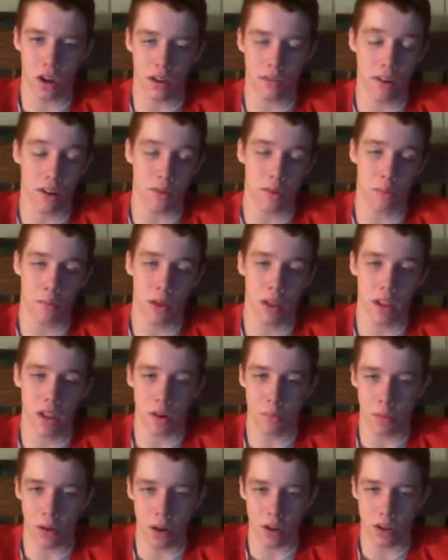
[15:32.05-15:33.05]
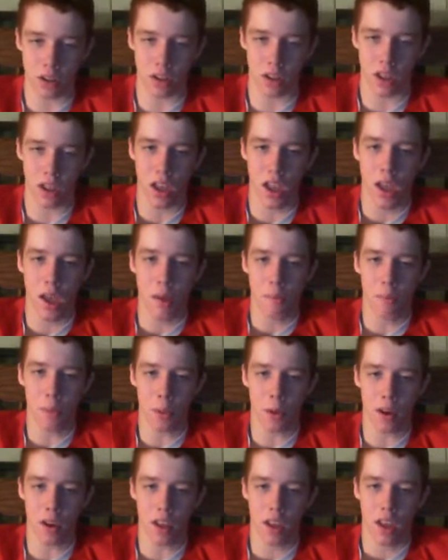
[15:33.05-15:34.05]
I've never been there personally,
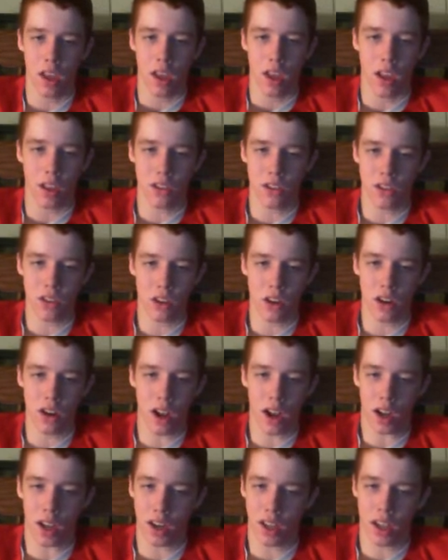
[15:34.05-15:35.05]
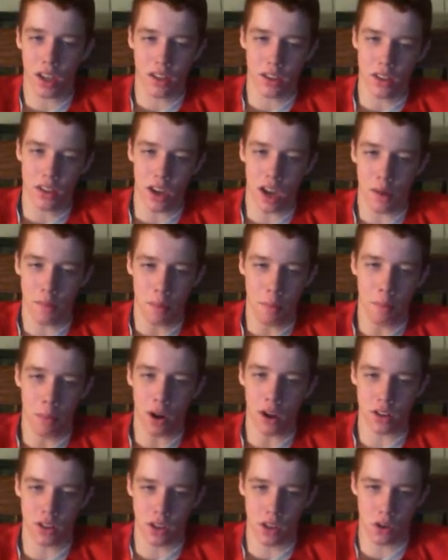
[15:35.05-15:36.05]
but it's you're not going to get the type of
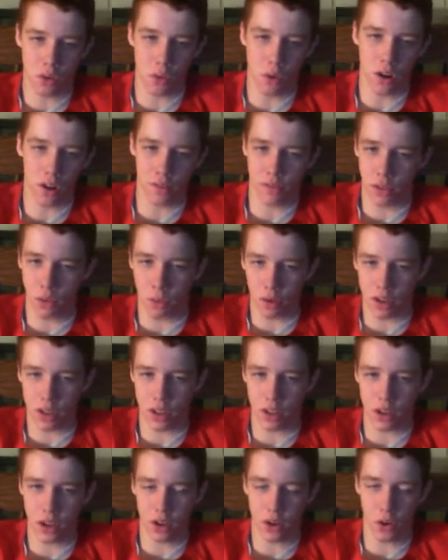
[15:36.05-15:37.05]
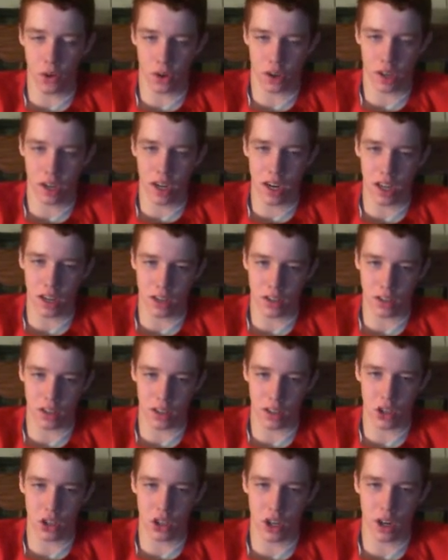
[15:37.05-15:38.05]
buzz that you would if you went to the New York Knicks,
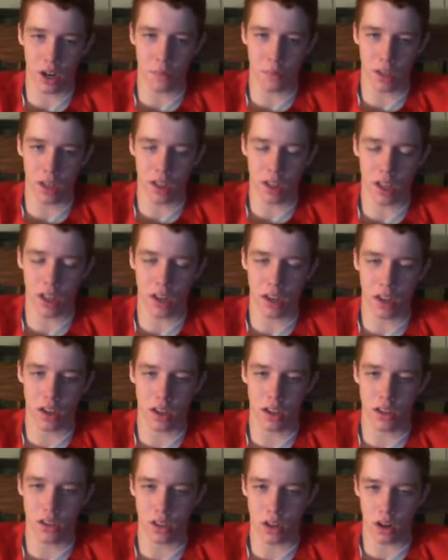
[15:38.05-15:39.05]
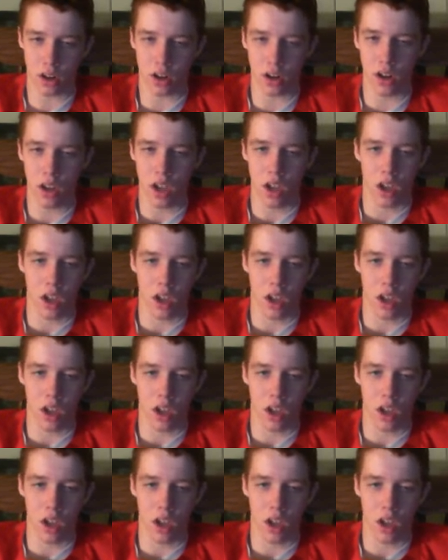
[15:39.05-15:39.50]
like Jeremy Lin is or